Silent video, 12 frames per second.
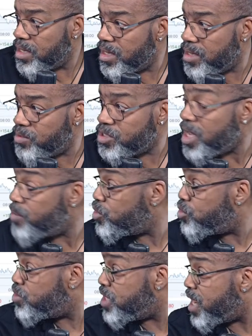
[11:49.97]
It was something
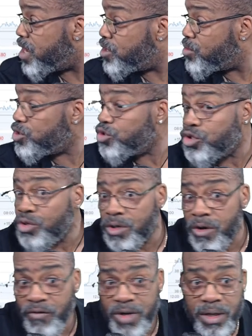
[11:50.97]
you did. I don't know what you're doing
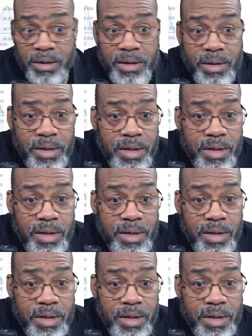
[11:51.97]
over there.